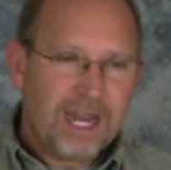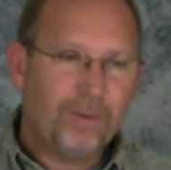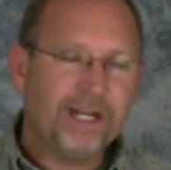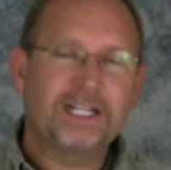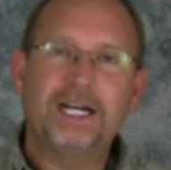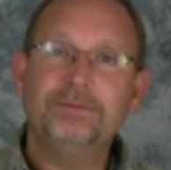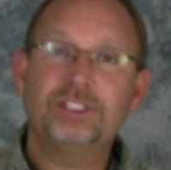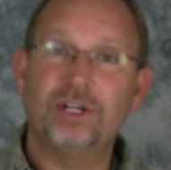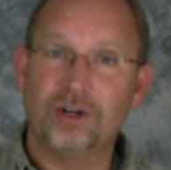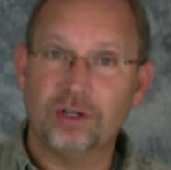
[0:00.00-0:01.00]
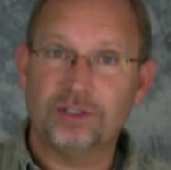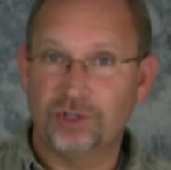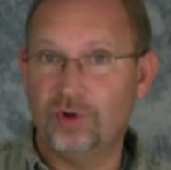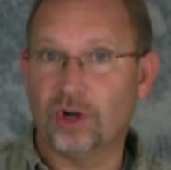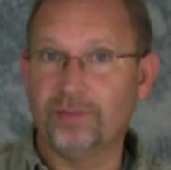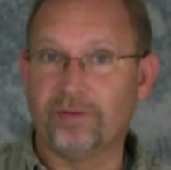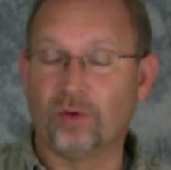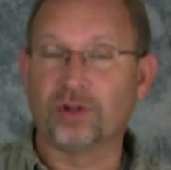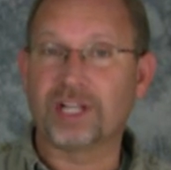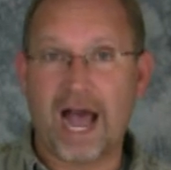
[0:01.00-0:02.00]
Now, when it comes to
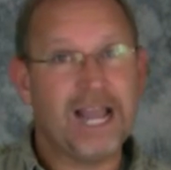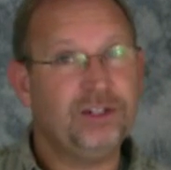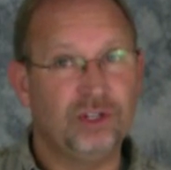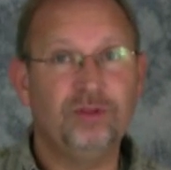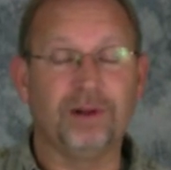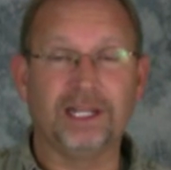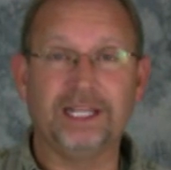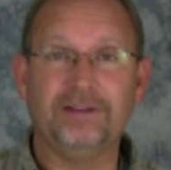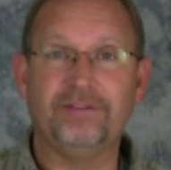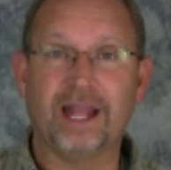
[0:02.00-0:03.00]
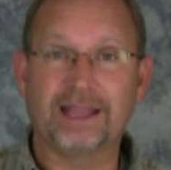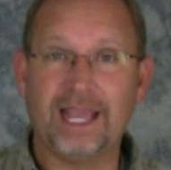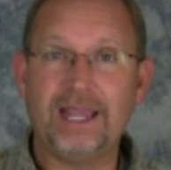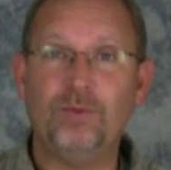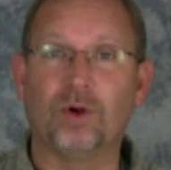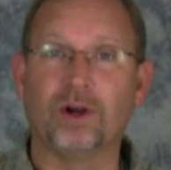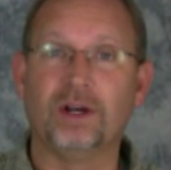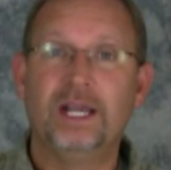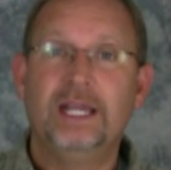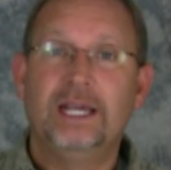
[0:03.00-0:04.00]
herbivores, I do believe that they
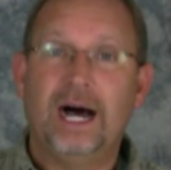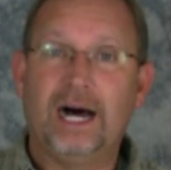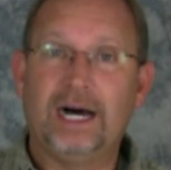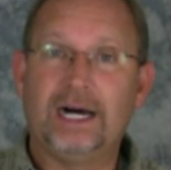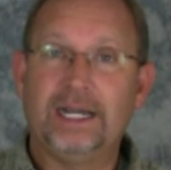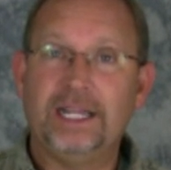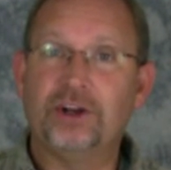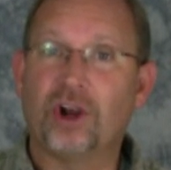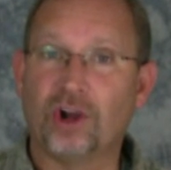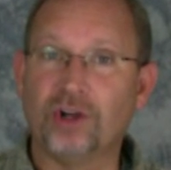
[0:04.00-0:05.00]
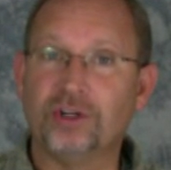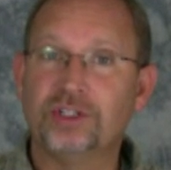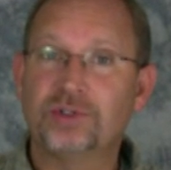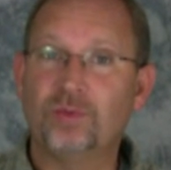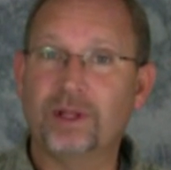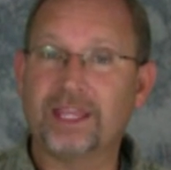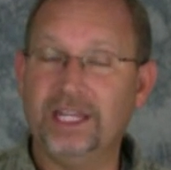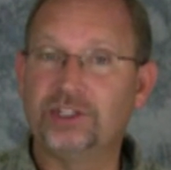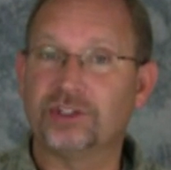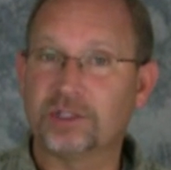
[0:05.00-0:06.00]
were in herds with
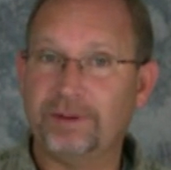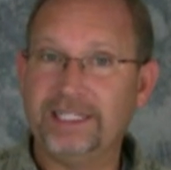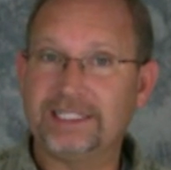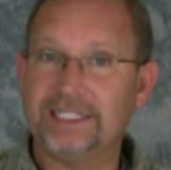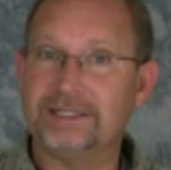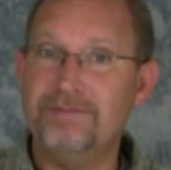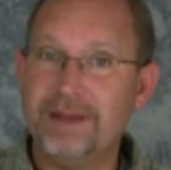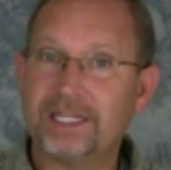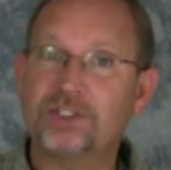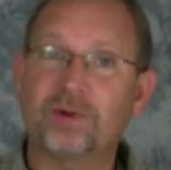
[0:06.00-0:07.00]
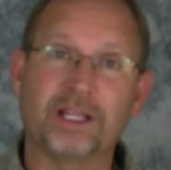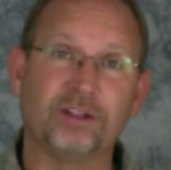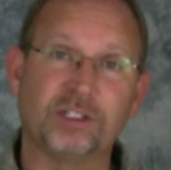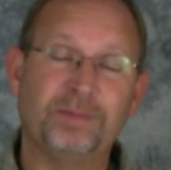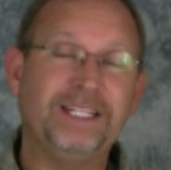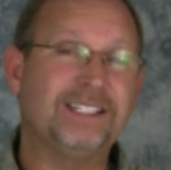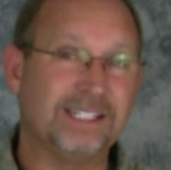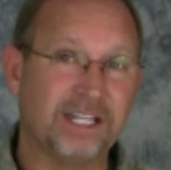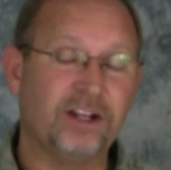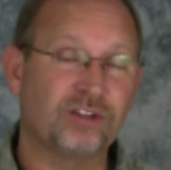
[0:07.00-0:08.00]
interspecies, mixed with other
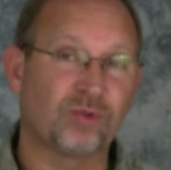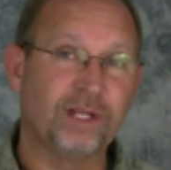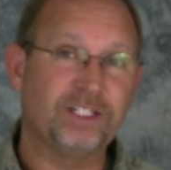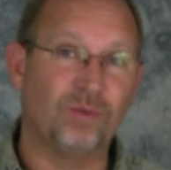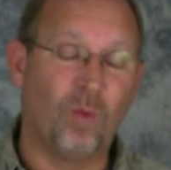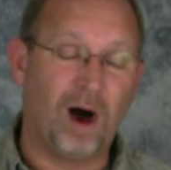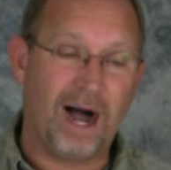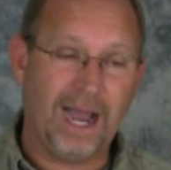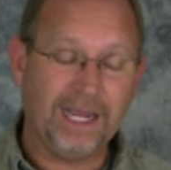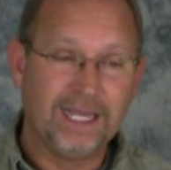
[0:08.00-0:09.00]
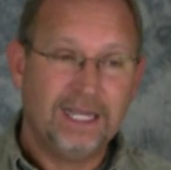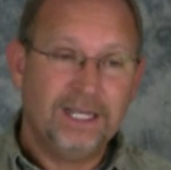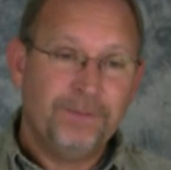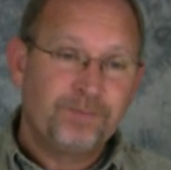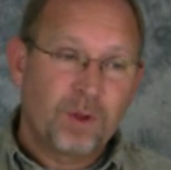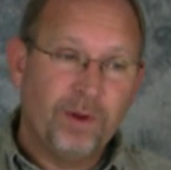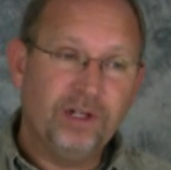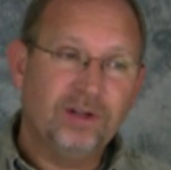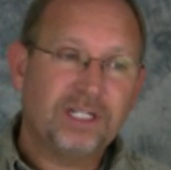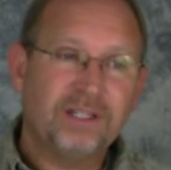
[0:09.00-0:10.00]
species, and there's a reason why. When
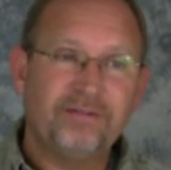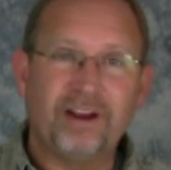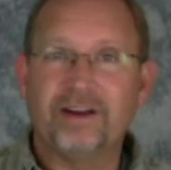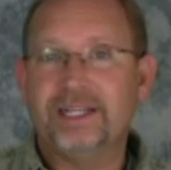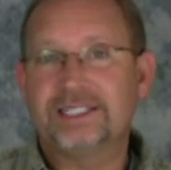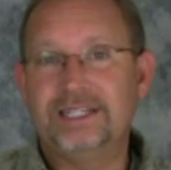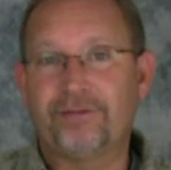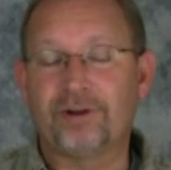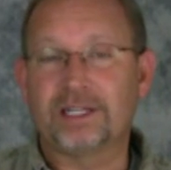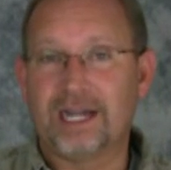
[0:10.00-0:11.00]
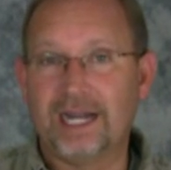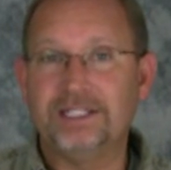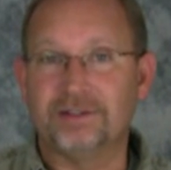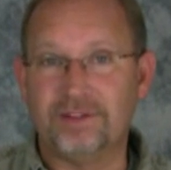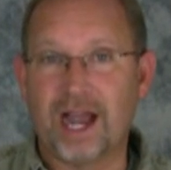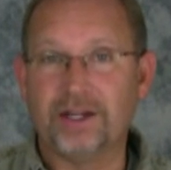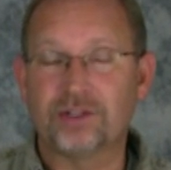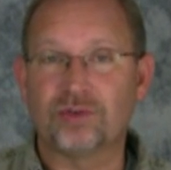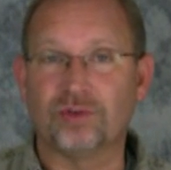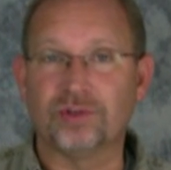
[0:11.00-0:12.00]
you look at the various different kinds of
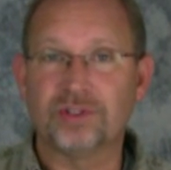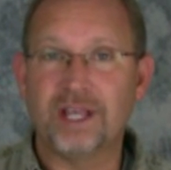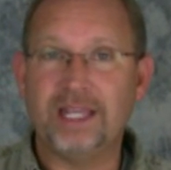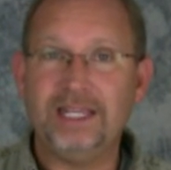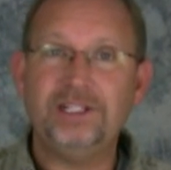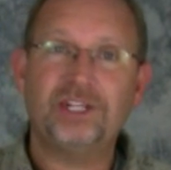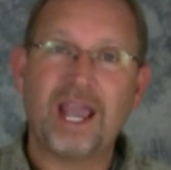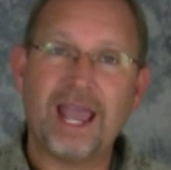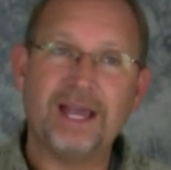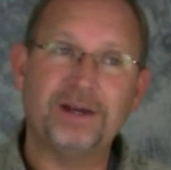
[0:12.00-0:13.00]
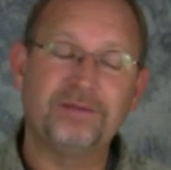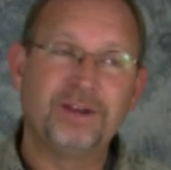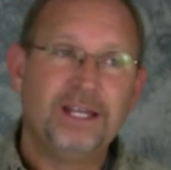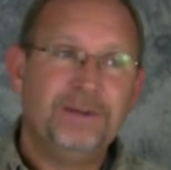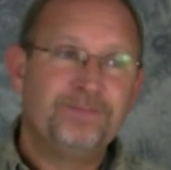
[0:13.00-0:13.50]
dinosaurs, they each have